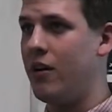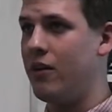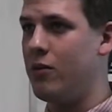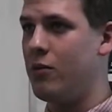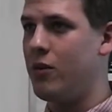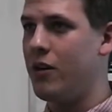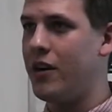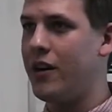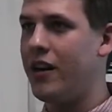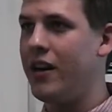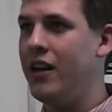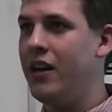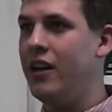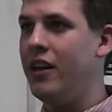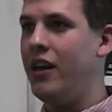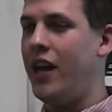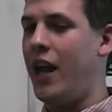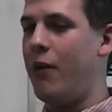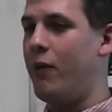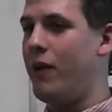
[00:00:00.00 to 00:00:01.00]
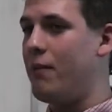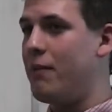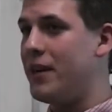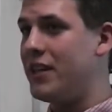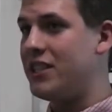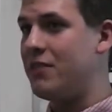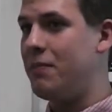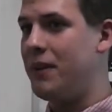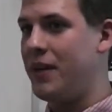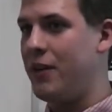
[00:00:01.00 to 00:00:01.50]
the work and we
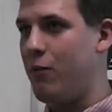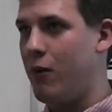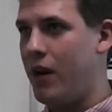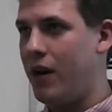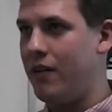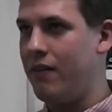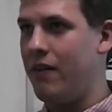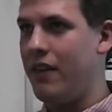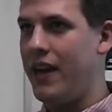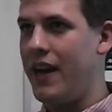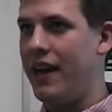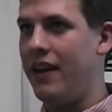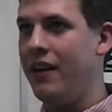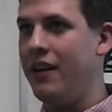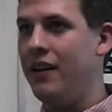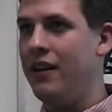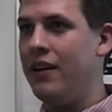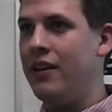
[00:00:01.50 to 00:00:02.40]
must be aware of that.